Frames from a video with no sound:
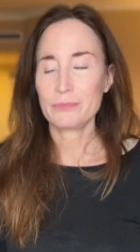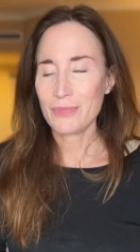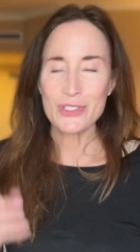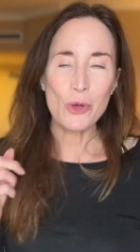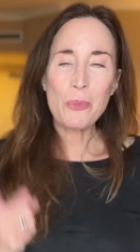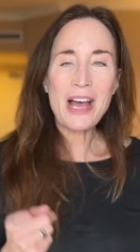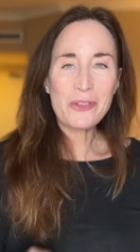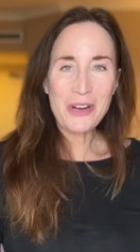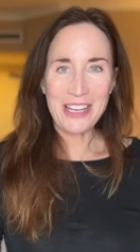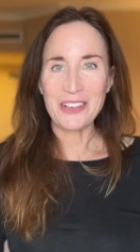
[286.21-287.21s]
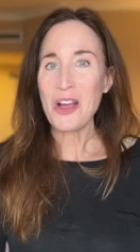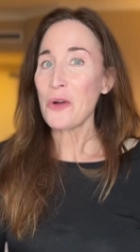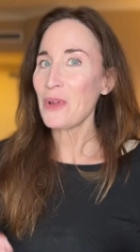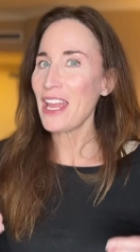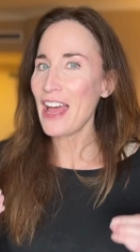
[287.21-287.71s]
So by the way,
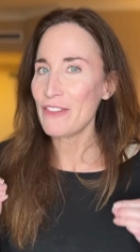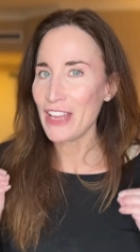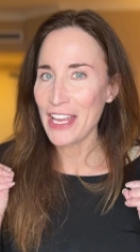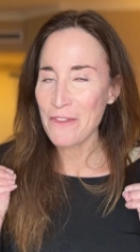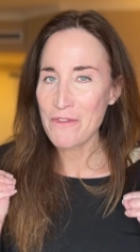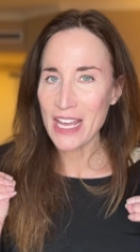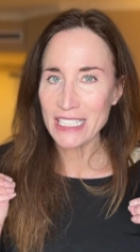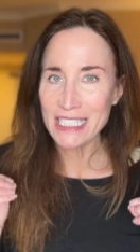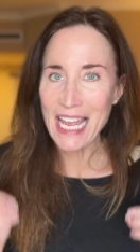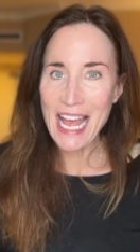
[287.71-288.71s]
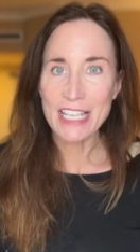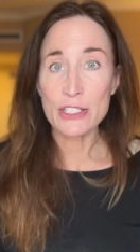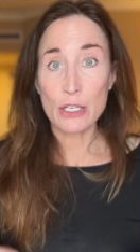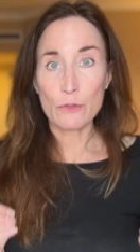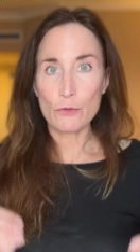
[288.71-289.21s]
we have a
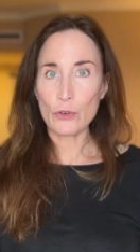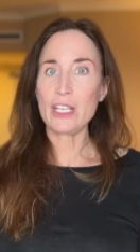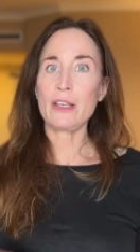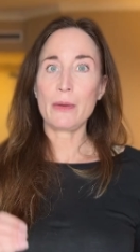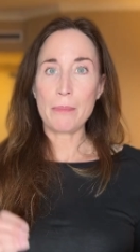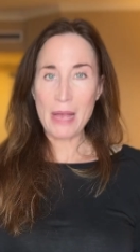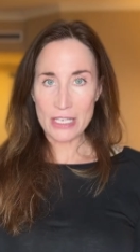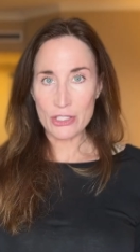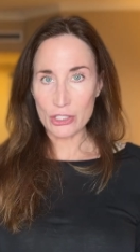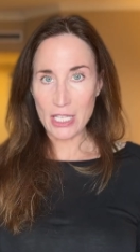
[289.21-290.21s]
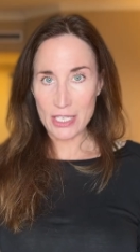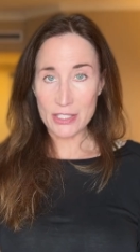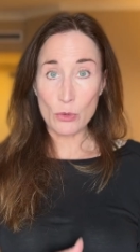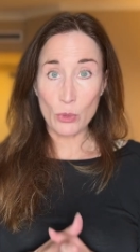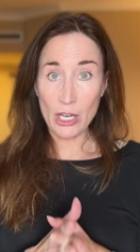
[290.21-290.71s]
fantastic free masterclass
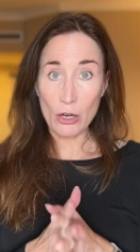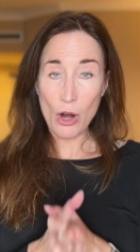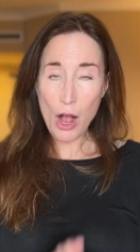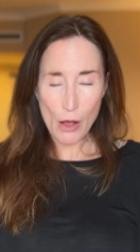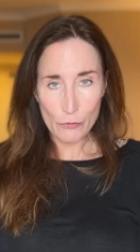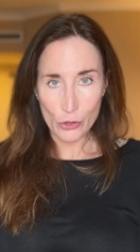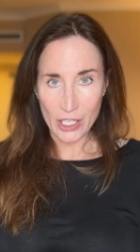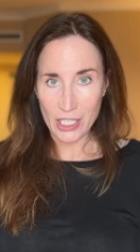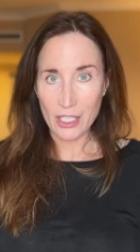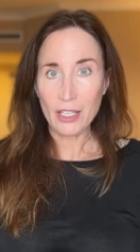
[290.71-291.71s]
that we are offering